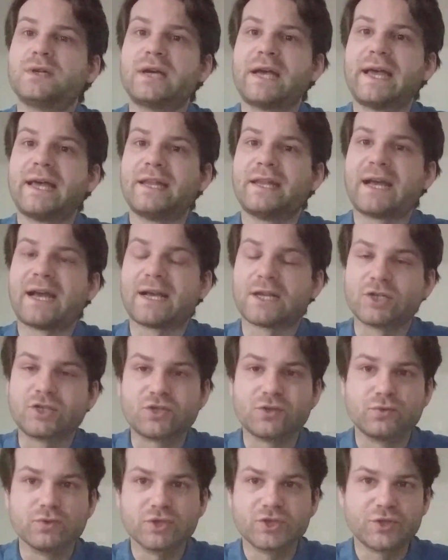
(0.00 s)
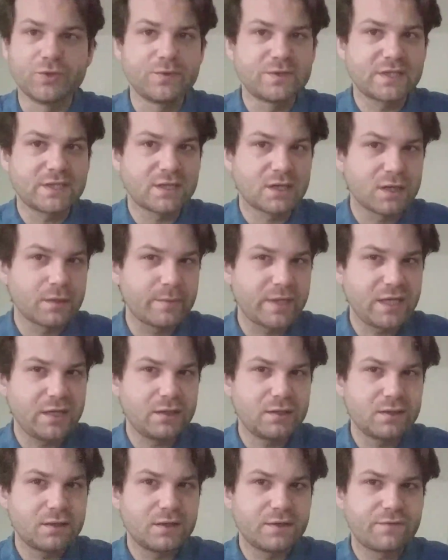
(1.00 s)
an actual shooting army,
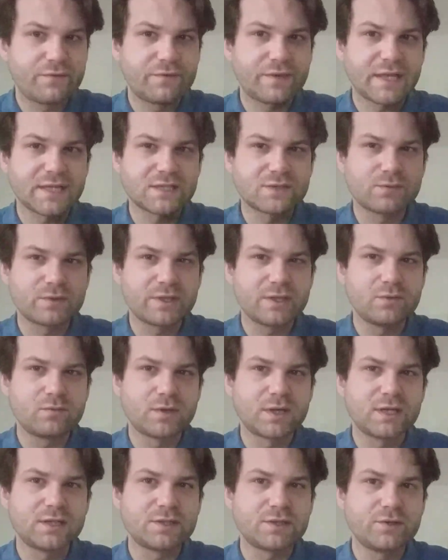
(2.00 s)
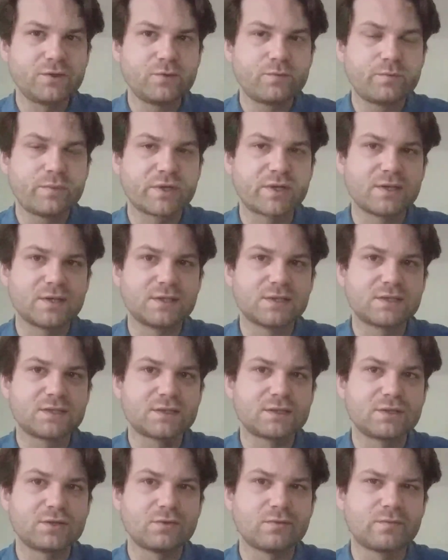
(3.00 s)
if that's what you want to do,
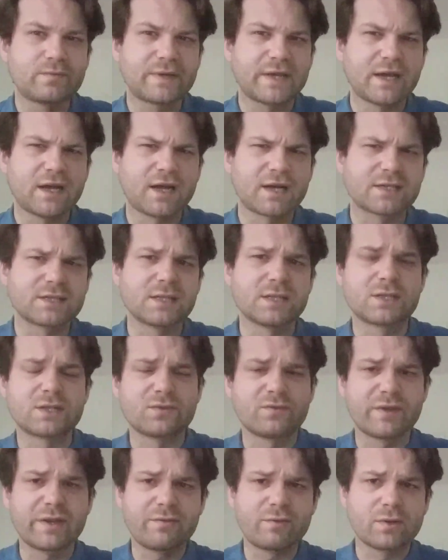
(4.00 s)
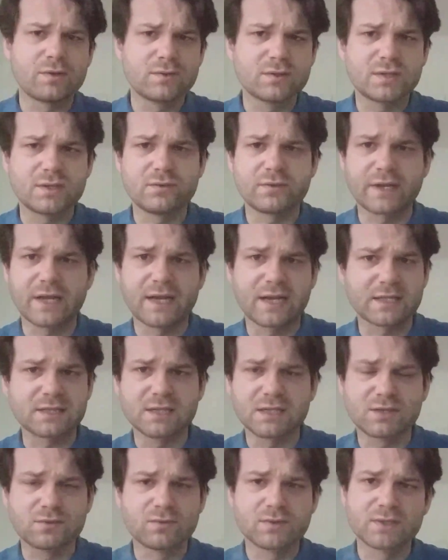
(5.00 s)
because you'll get access to rerolls and you'll get
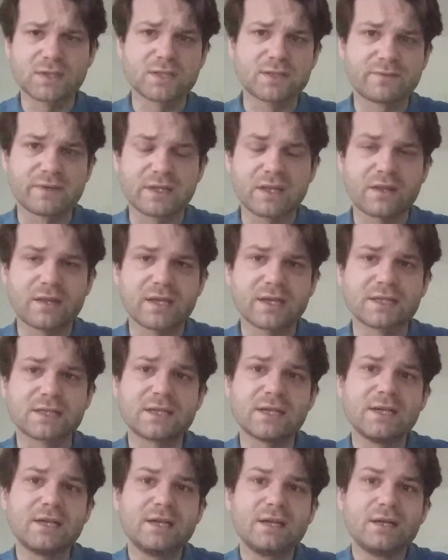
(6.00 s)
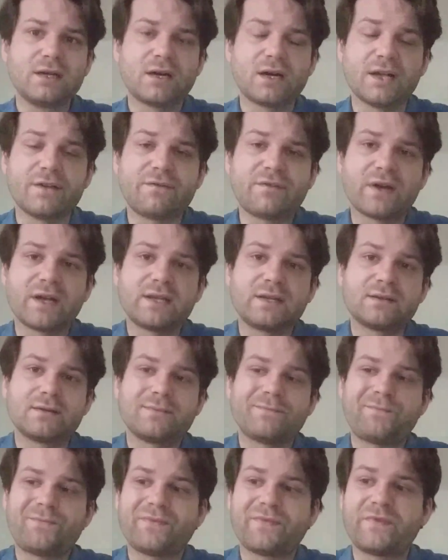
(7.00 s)
access to all sorts of other things. I find
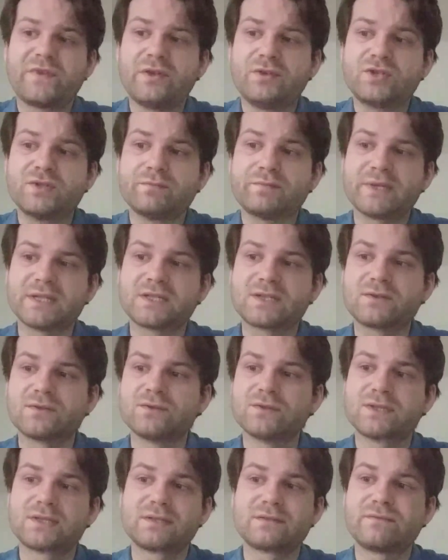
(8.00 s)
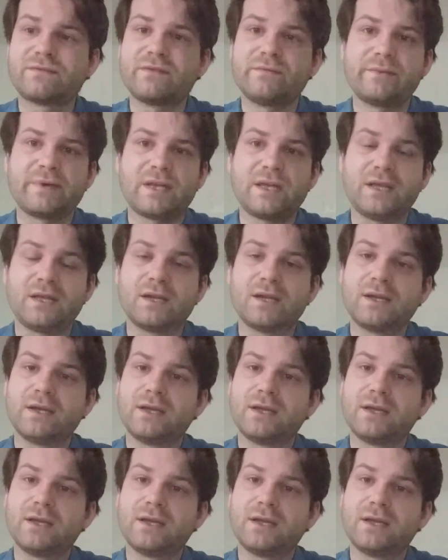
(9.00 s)
fusion pistols, for me,